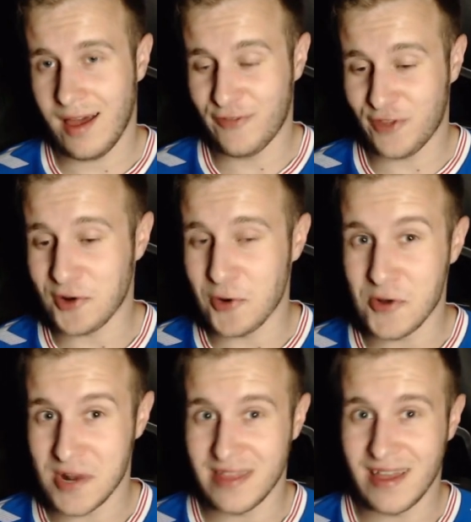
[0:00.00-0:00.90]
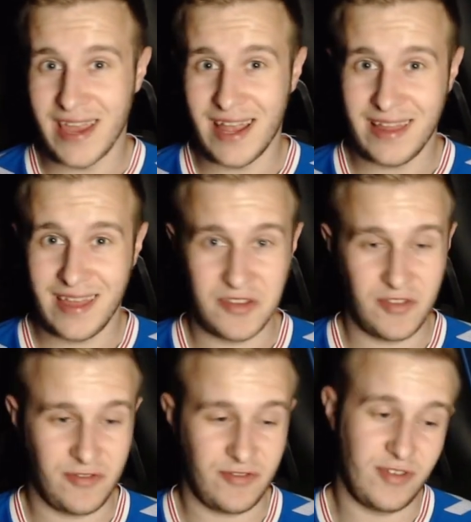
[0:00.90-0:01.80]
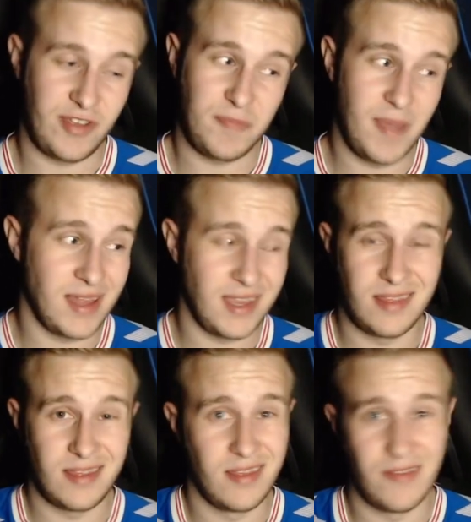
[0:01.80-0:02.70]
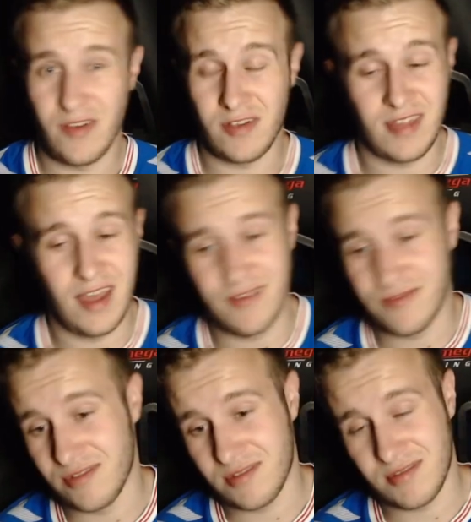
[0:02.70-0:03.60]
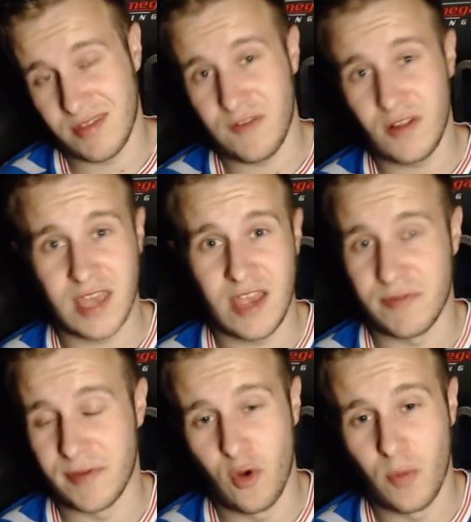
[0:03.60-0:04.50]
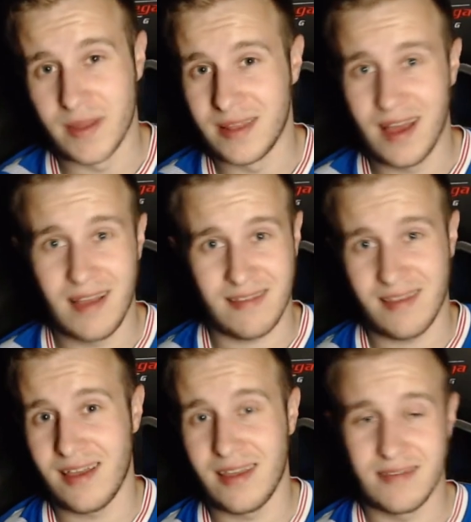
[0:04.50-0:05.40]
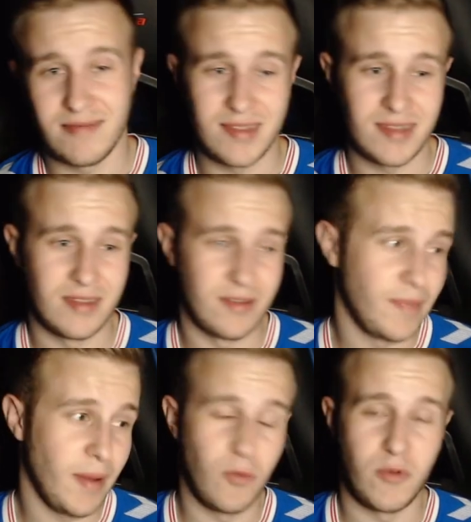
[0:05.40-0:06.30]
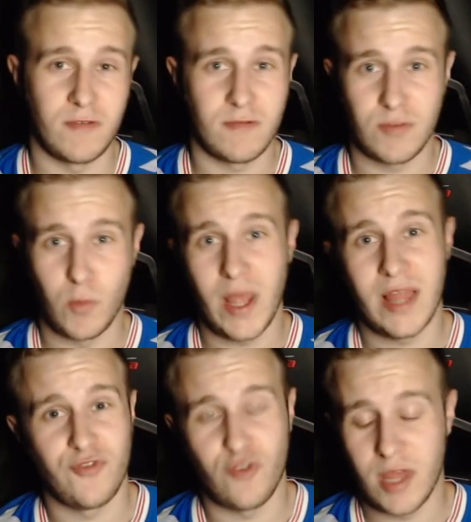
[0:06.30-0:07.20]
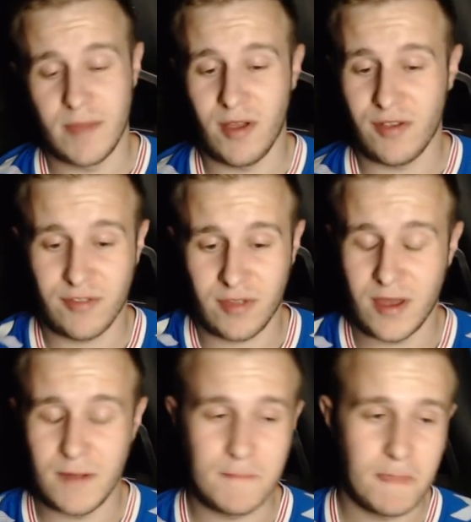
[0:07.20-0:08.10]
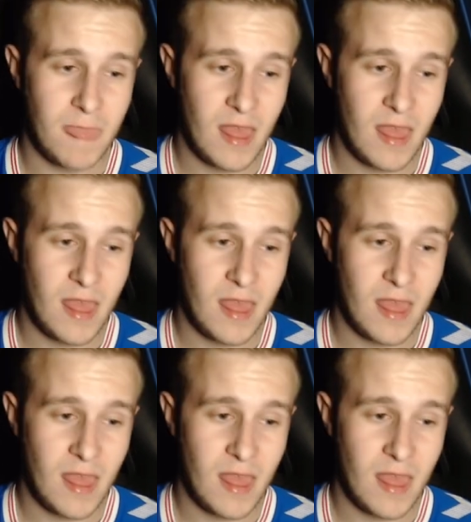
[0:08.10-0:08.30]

after a goal going in that early, I just expected the first half, just the floodgates were open, that's it. The bubble was well and truly burst, and